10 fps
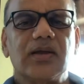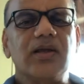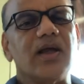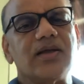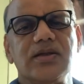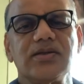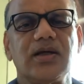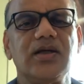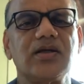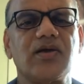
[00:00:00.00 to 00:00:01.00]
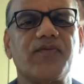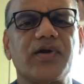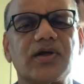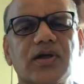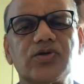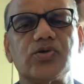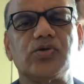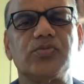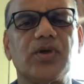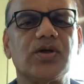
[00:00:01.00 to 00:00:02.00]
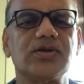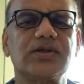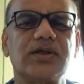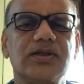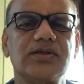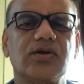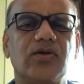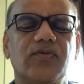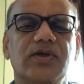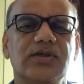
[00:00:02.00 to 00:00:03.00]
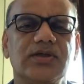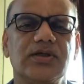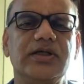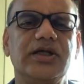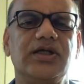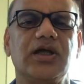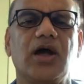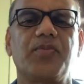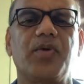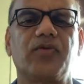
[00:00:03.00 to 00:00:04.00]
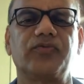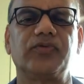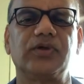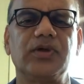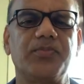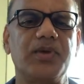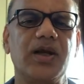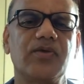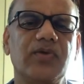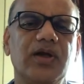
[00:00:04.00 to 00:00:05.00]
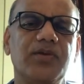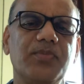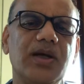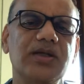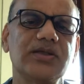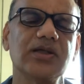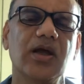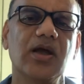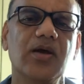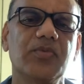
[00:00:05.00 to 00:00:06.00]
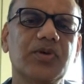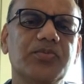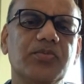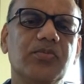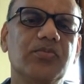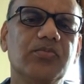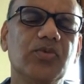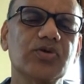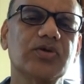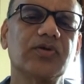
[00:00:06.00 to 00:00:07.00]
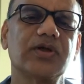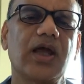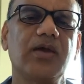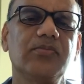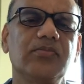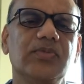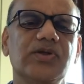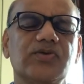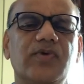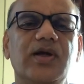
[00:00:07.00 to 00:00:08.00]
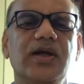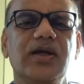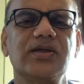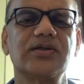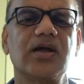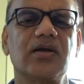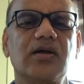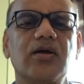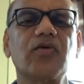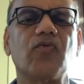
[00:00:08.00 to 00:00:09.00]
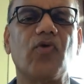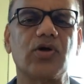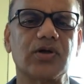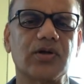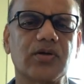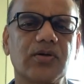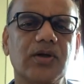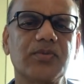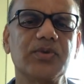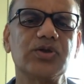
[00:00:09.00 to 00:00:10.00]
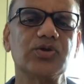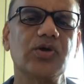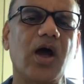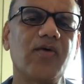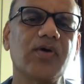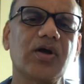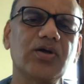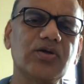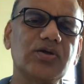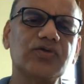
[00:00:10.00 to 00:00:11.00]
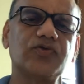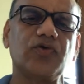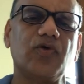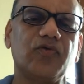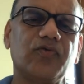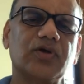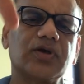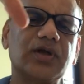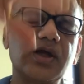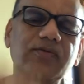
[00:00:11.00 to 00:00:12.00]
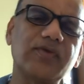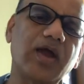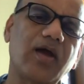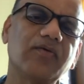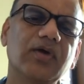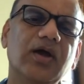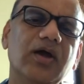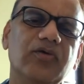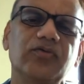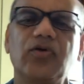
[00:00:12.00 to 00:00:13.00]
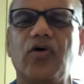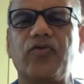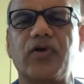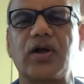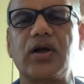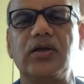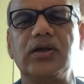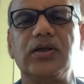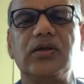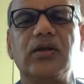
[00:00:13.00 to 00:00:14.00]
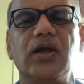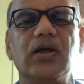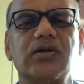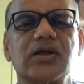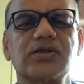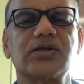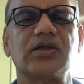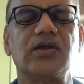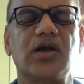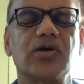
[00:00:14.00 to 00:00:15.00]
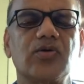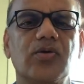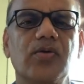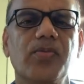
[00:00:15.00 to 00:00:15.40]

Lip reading: There is a heat affected zone because there is always heating up of the plate when it melts, but most of the time this welding is done under water. That means you have a continuous flow of water, like we have flow of argon in tungsten electrode.